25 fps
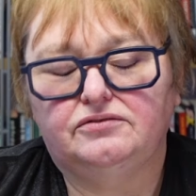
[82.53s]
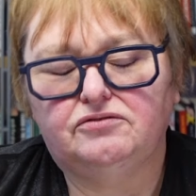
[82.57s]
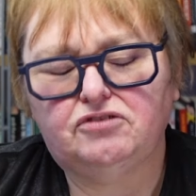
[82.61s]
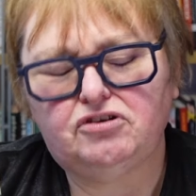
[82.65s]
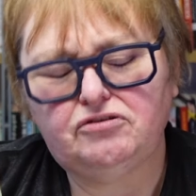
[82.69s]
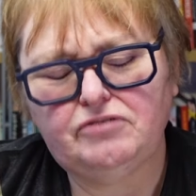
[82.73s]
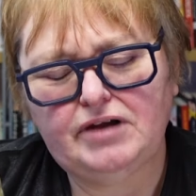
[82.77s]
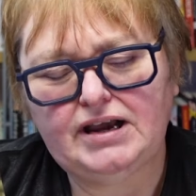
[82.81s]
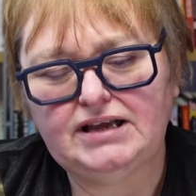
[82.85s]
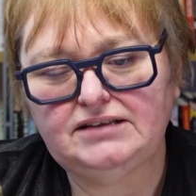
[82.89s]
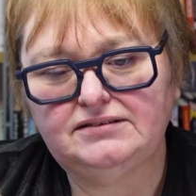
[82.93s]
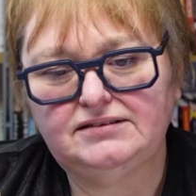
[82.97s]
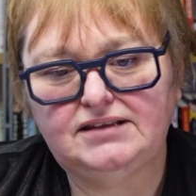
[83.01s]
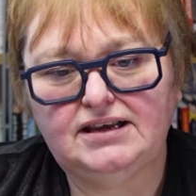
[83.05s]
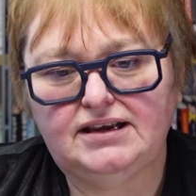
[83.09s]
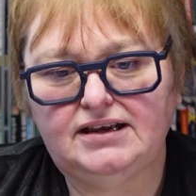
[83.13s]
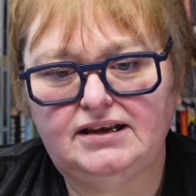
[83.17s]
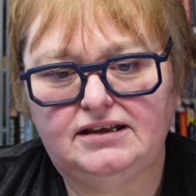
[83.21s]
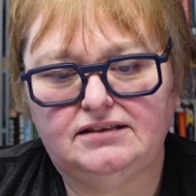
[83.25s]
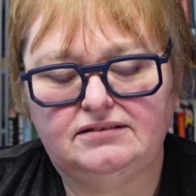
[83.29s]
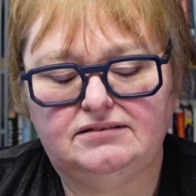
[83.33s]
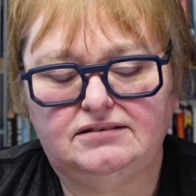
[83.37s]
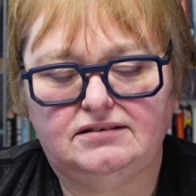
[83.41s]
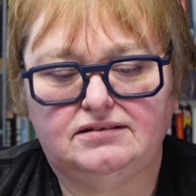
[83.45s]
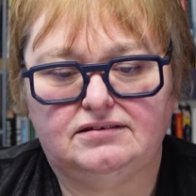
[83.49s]

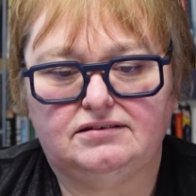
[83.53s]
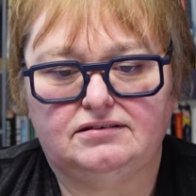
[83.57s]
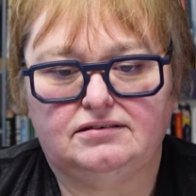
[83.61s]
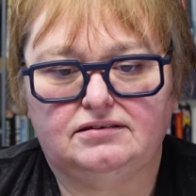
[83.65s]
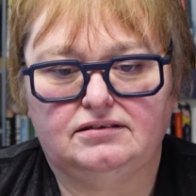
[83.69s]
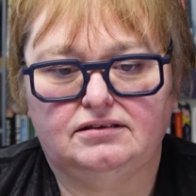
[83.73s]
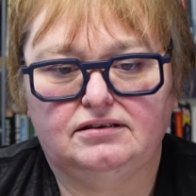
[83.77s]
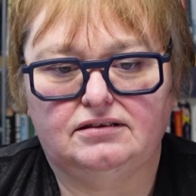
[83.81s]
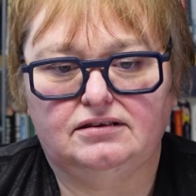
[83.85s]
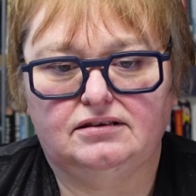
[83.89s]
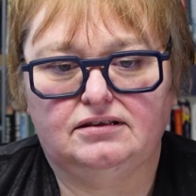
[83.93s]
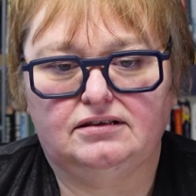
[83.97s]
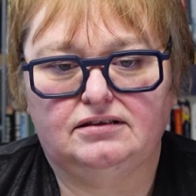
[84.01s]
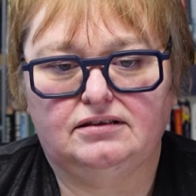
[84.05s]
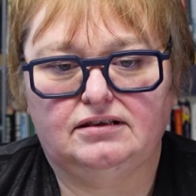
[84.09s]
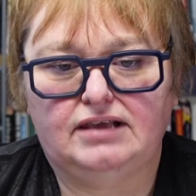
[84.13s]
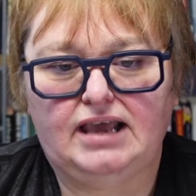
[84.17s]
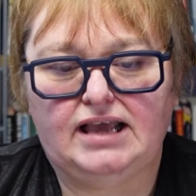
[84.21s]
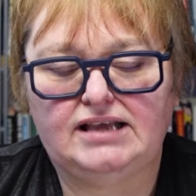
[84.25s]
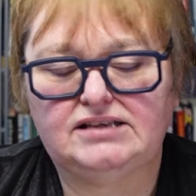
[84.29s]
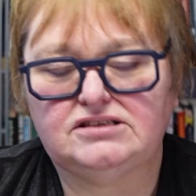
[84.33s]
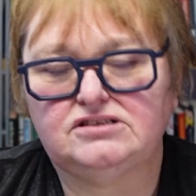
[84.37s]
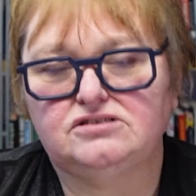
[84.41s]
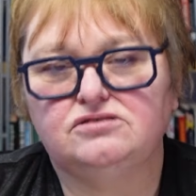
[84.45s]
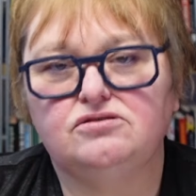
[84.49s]
granddad
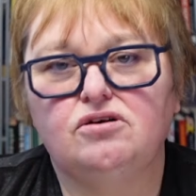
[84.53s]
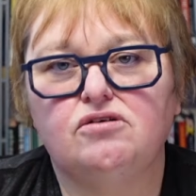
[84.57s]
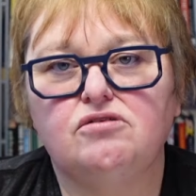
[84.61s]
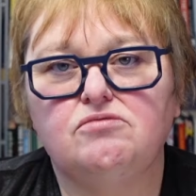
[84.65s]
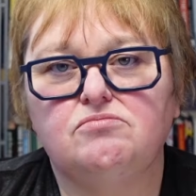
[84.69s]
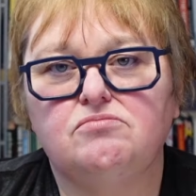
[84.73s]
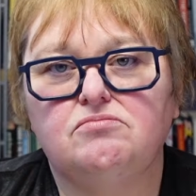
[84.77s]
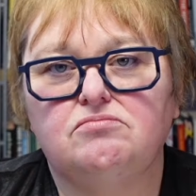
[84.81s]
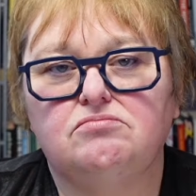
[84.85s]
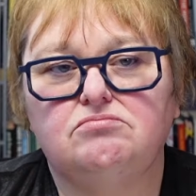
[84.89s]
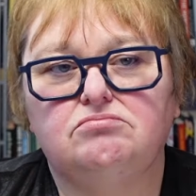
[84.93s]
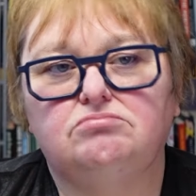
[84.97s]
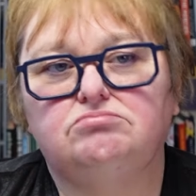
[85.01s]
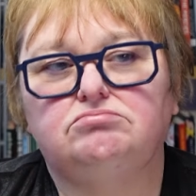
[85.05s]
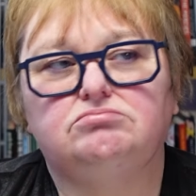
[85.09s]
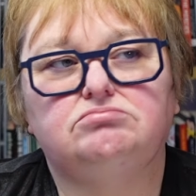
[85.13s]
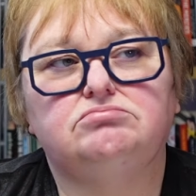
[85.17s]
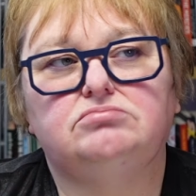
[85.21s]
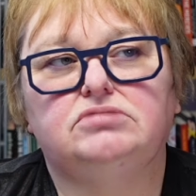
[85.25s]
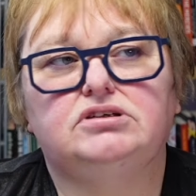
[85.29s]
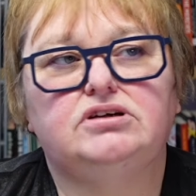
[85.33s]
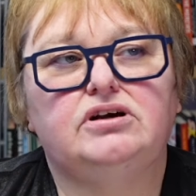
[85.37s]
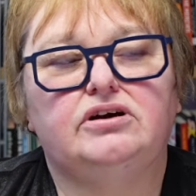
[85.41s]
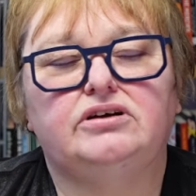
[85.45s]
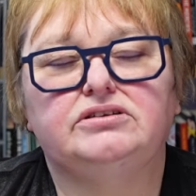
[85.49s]
has no
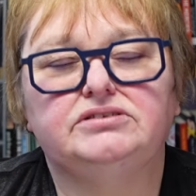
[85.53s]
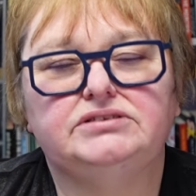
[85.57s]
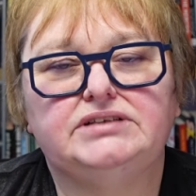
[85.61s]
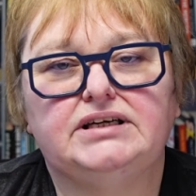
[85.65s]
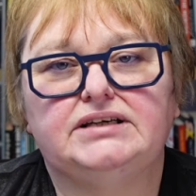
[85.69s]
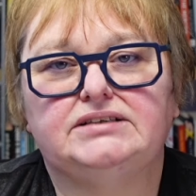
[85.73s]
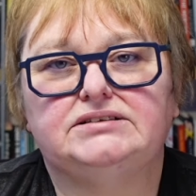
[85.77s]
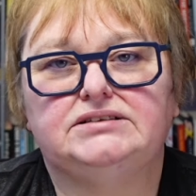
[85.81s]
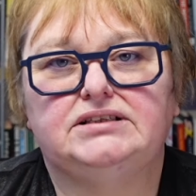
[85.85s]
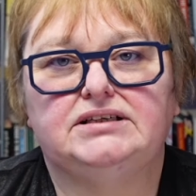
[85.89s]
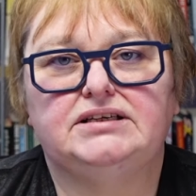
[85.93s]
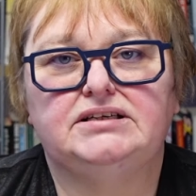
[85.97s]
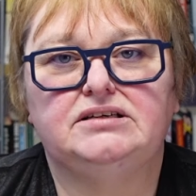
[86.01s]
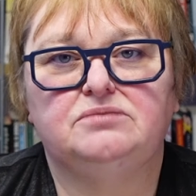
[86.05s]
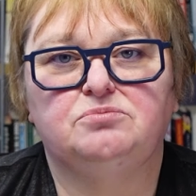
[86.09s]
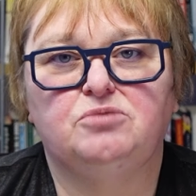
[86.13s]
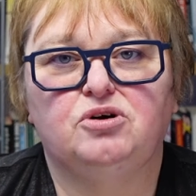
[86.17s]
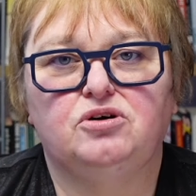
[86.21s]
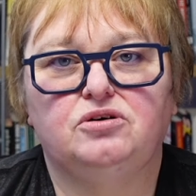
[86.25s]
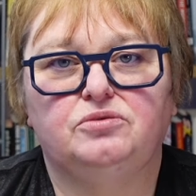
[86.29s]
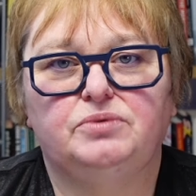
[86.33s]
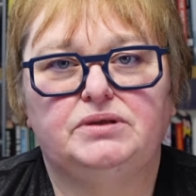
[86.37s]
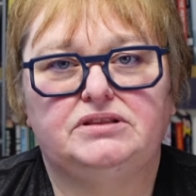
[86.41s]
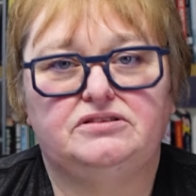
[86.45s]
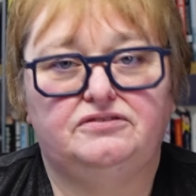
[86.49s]
contact
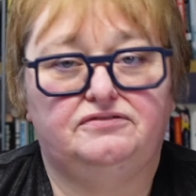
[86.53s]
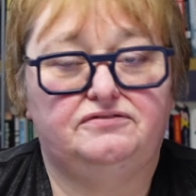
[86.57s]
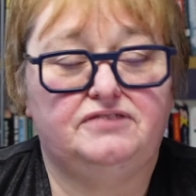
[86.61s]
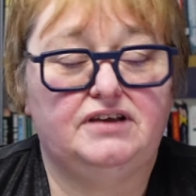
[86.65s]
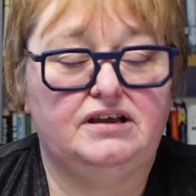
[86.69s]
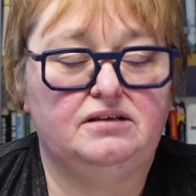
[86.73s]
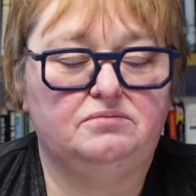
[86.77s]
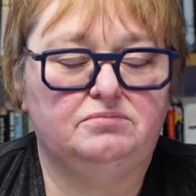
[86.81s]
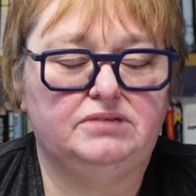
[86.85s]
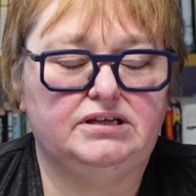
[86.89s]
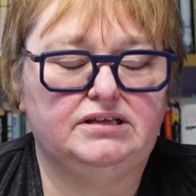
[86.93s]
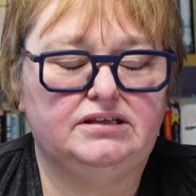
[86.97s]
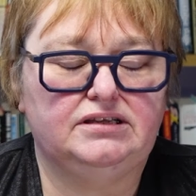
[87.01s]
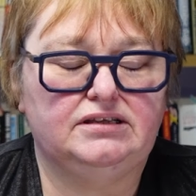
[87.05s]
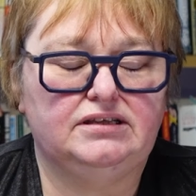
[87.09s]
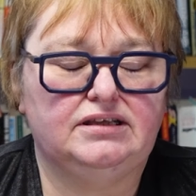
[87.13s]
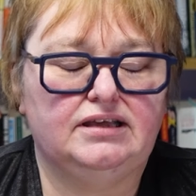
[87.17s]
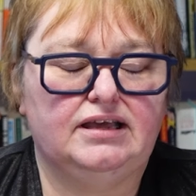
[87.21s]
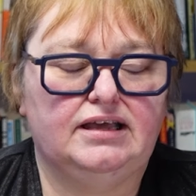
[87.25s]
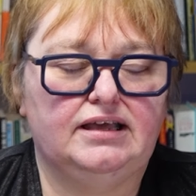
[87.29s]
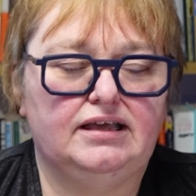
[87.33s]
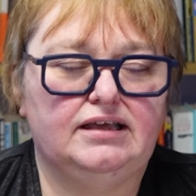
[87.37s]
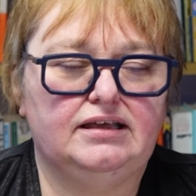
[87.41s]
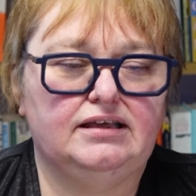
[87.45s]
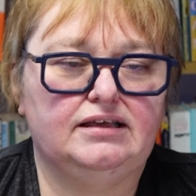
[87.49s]
anymore with the family.
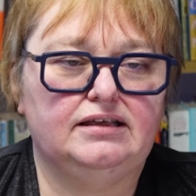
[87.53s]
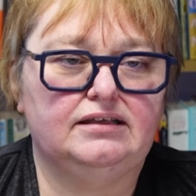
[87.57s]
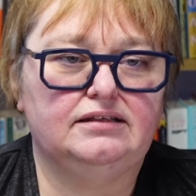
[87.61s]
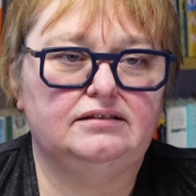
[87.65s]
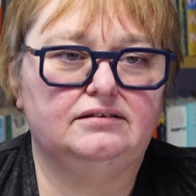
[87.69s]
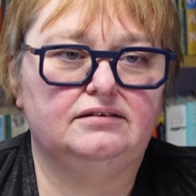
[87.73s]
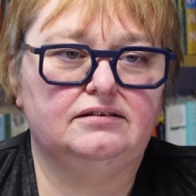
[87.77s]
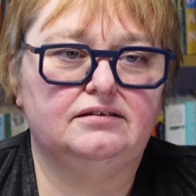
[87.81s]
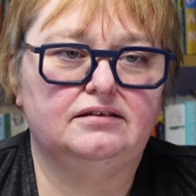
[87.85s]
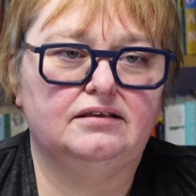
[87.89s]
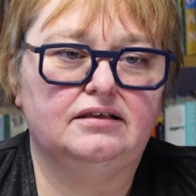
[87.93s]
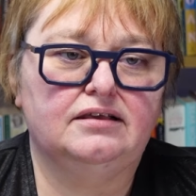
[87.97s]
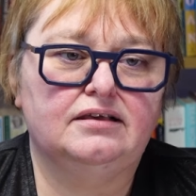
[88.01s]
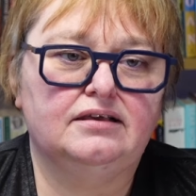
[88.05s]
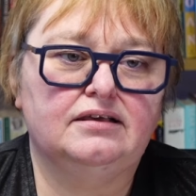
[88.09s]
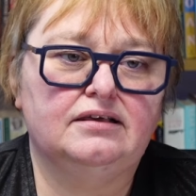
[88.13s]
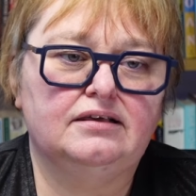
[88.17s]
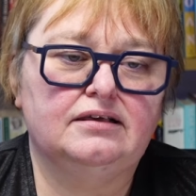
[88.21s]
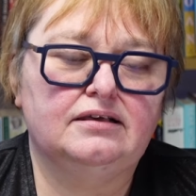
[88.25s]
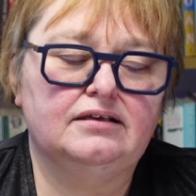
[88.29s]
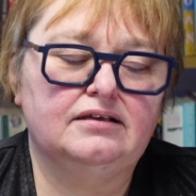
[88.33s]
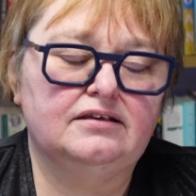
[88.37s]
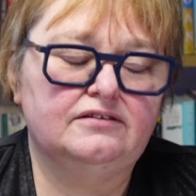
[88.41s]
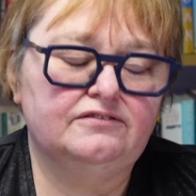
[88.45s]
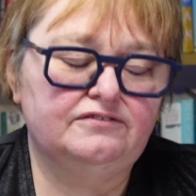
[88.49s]
And
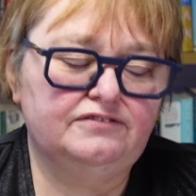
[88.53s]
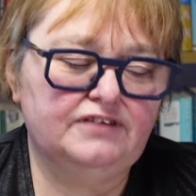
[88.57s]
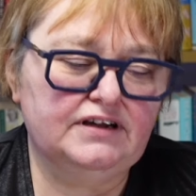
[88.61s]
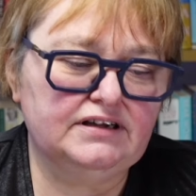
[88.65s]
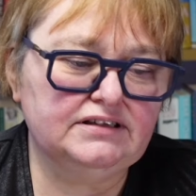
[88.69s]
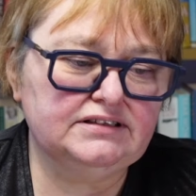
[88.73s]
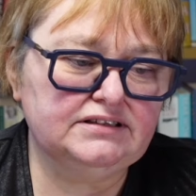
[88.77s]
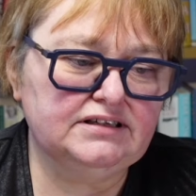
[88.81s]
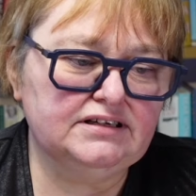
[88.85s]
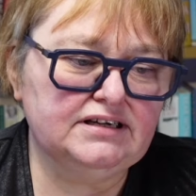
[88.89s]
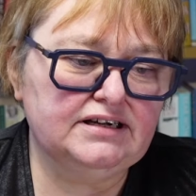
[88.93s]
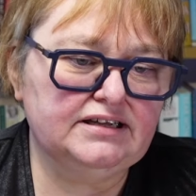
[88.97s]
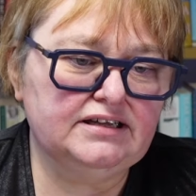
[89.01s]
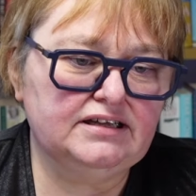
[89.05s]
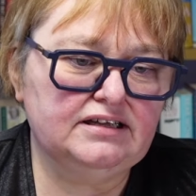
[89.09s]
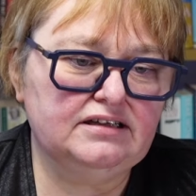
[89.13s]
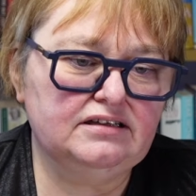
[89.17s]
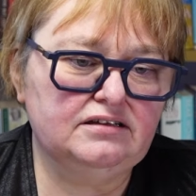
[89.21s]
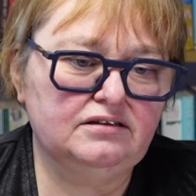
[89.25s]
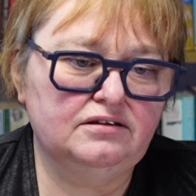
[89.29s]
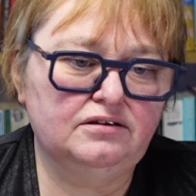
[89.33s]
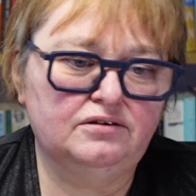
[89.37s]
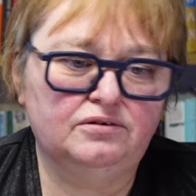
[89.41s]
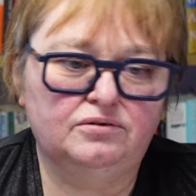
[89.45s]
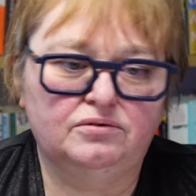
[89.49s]

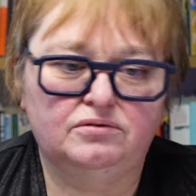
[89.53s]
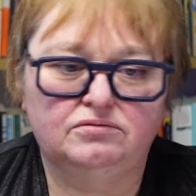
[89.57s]
finally,